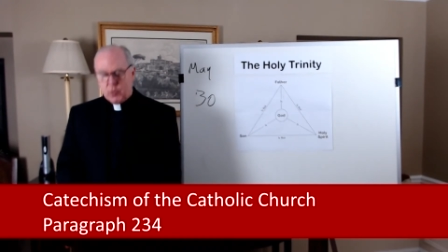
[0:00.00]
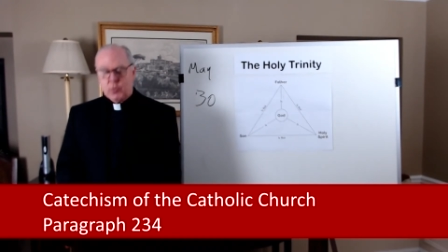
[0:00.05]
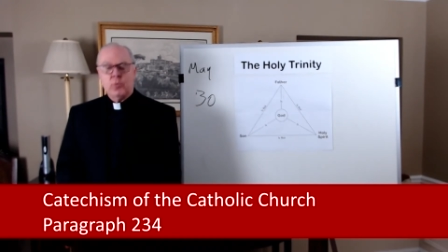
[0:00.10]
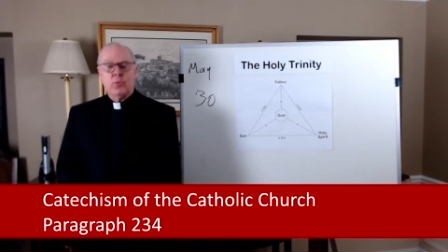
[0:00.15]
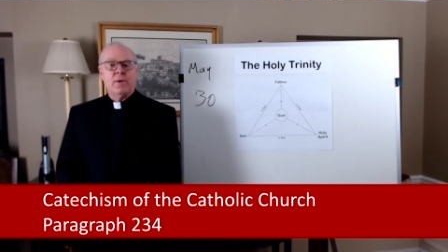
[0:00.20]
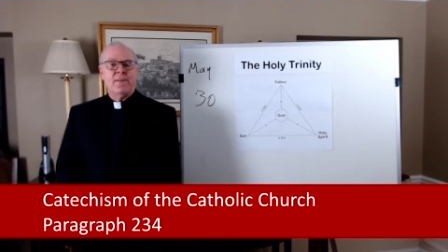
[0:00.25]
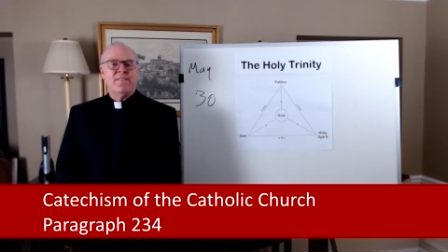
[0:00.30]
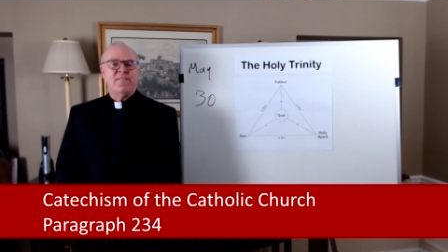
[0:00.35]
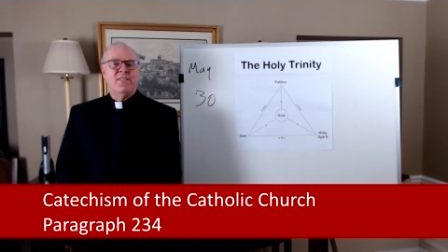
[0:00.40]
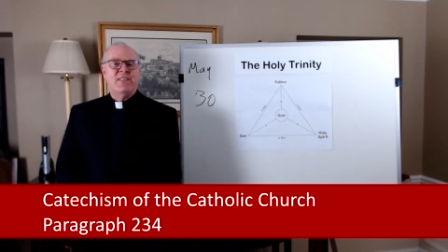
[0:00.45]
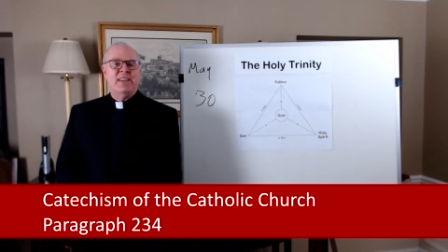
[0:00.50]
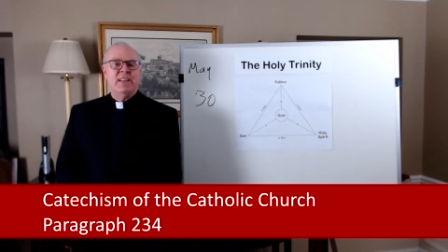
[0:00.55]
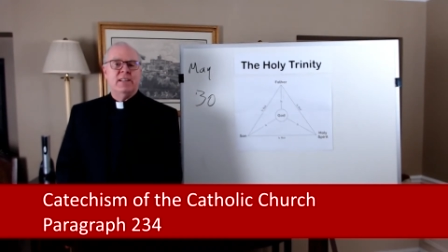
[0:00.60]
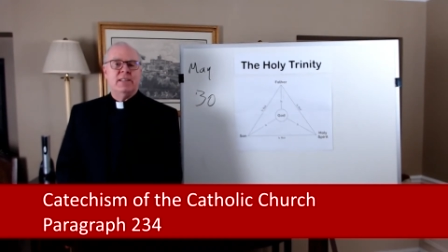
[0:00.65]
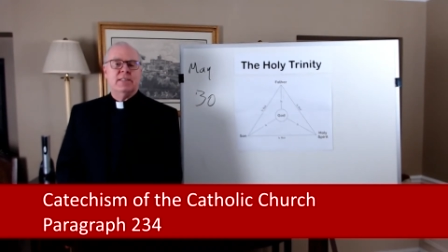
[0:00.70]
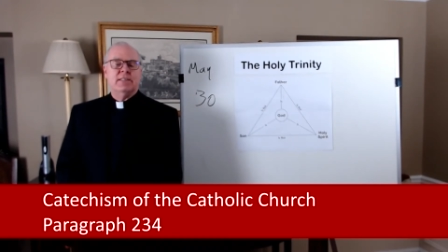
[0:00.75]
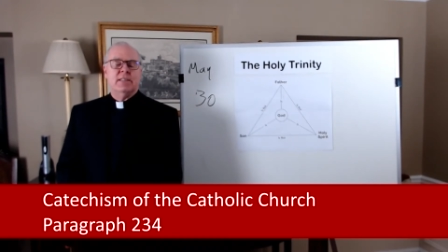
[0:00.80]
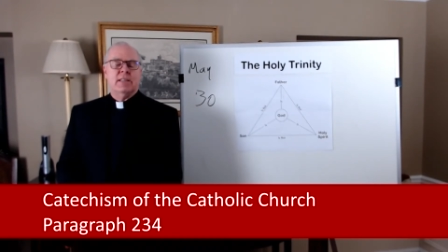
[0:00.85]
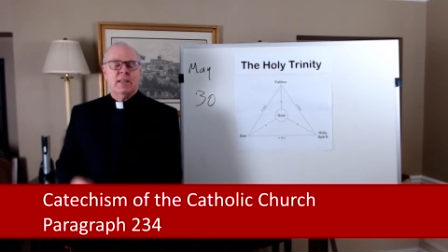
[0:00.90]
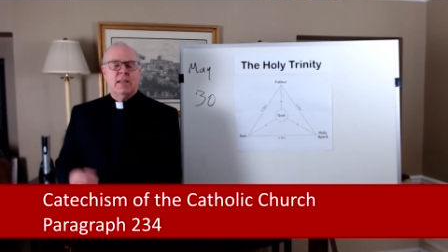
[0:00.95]

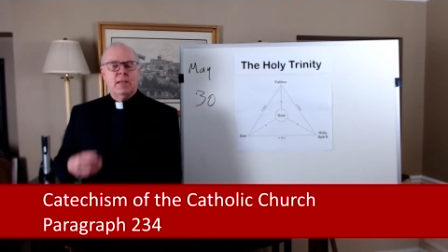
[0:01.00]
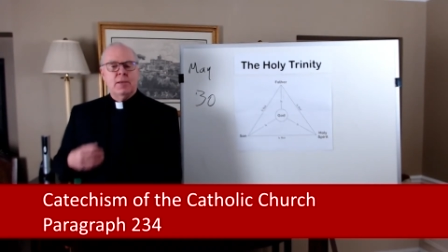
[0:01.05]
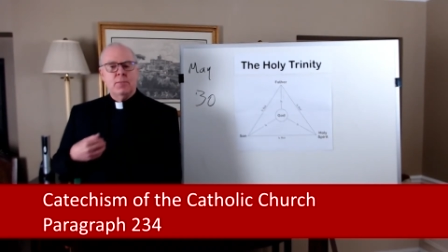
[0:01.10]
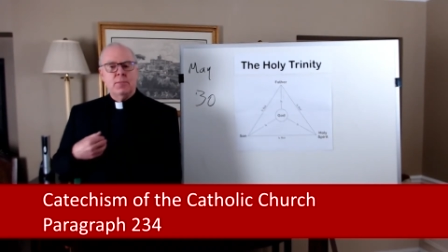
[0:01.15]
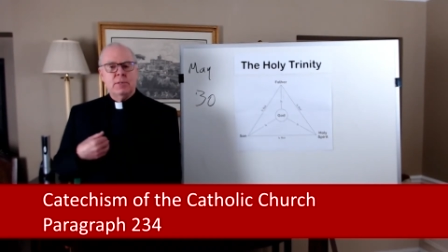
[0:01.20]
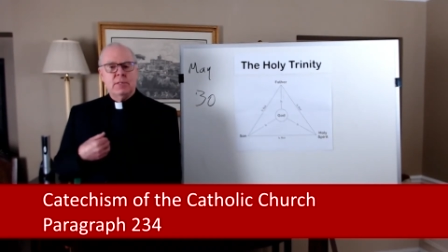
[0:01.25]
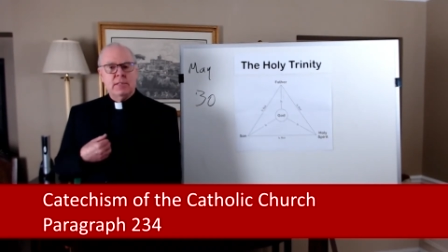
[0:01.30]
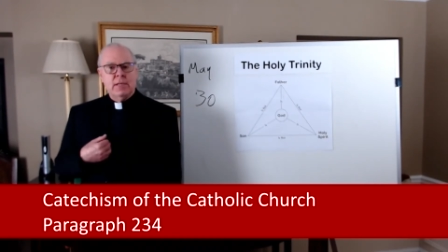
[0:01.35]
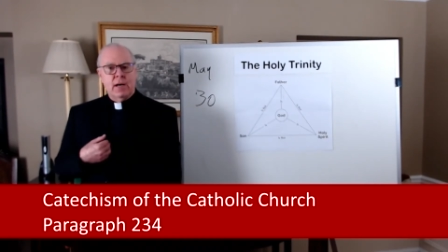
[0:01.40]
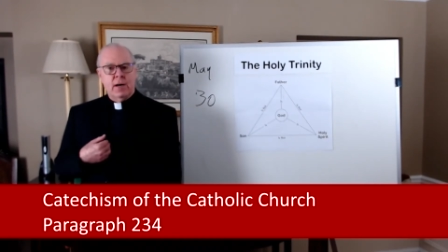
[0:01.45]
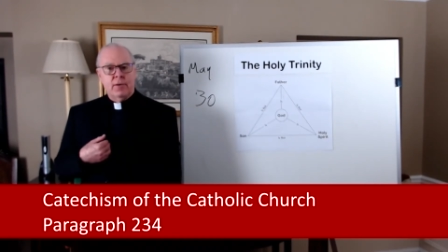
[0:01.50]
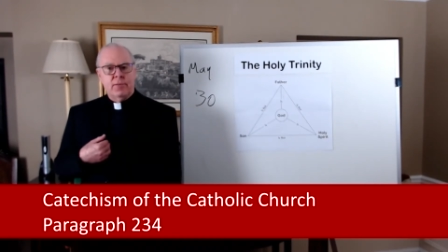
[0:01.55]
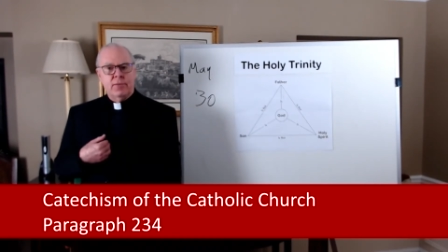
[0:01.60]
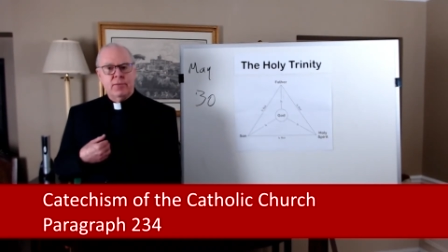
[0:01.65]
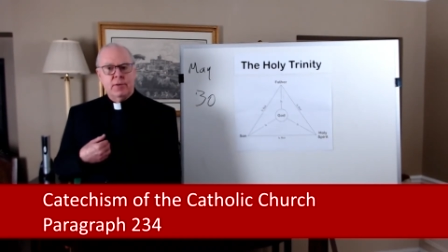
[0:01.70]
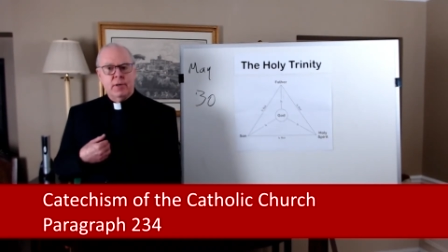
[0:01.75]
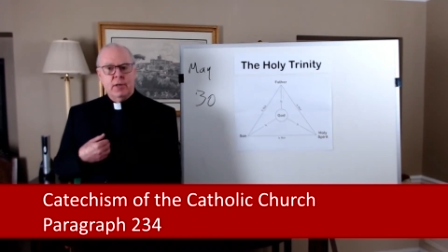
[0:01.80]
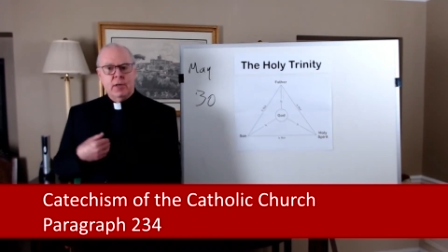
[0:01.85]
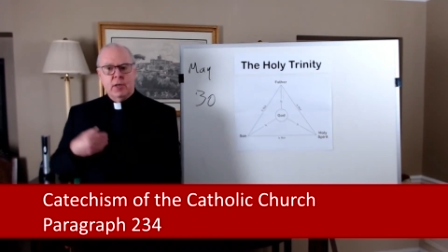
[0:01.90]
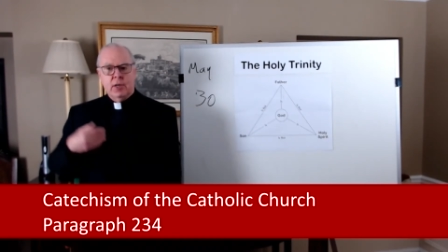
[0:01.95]
reveals himself
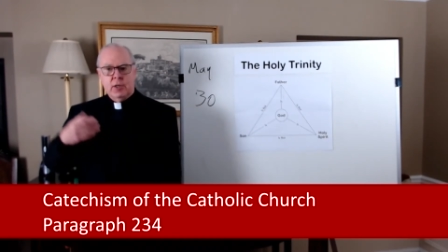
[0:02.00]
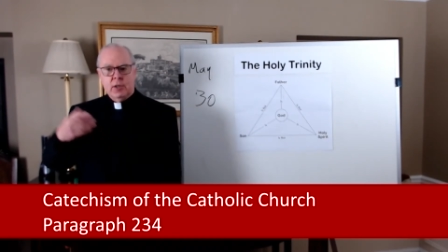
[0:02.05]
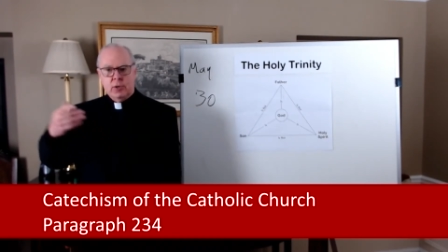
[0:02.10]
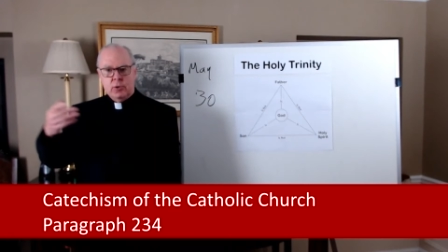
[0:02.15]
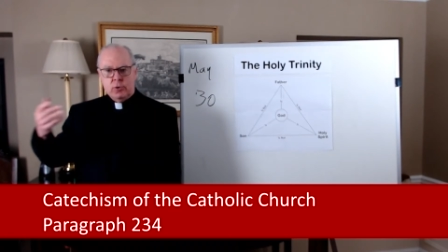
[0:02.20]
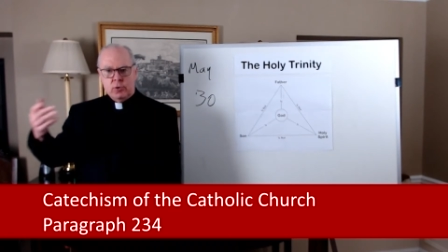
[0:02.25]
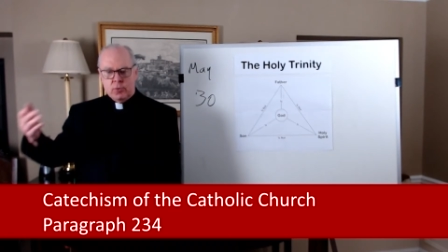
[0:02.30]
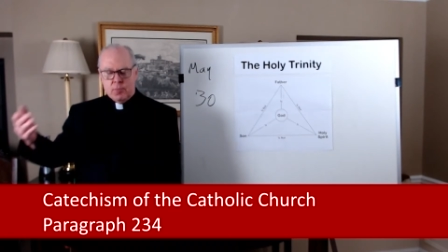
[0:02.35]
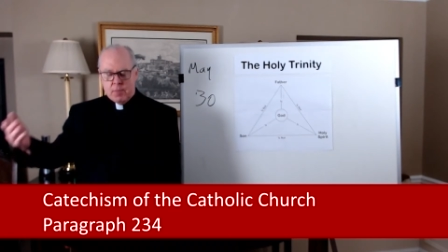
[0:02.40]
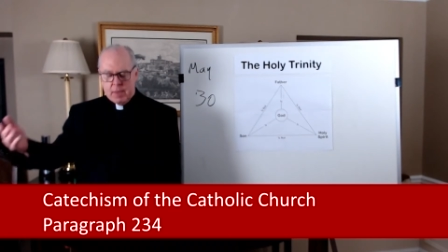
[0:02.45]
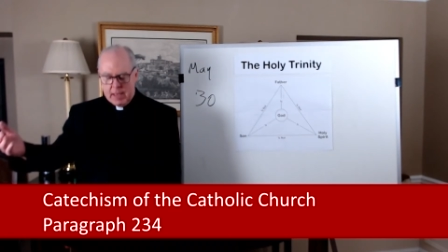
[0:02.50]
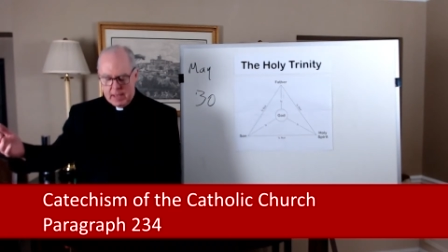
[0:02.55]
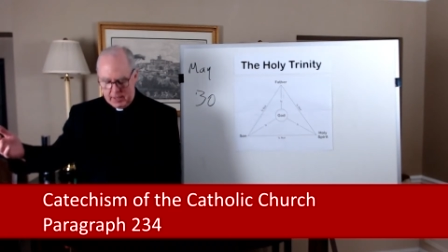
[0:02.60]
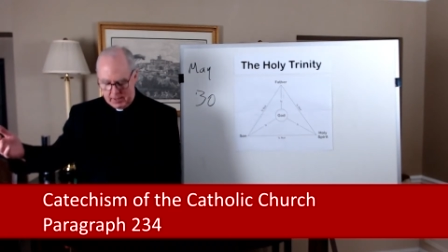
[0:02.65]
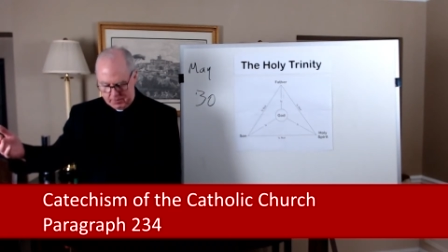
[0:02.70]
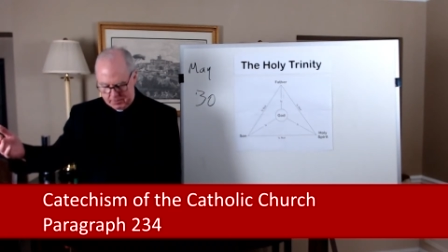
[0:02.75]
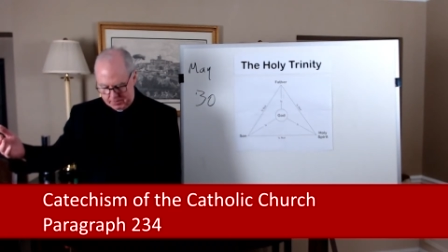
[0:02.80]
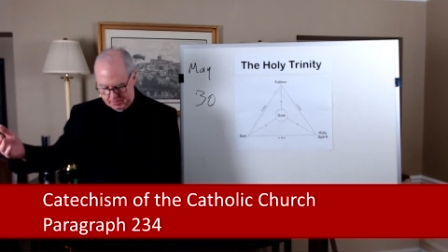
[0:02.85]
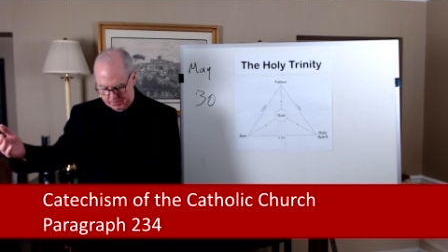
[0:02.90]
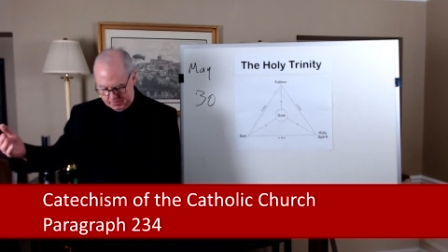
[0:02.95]
to
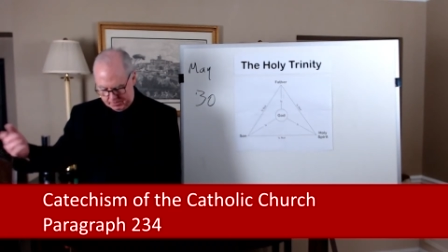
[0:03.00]
men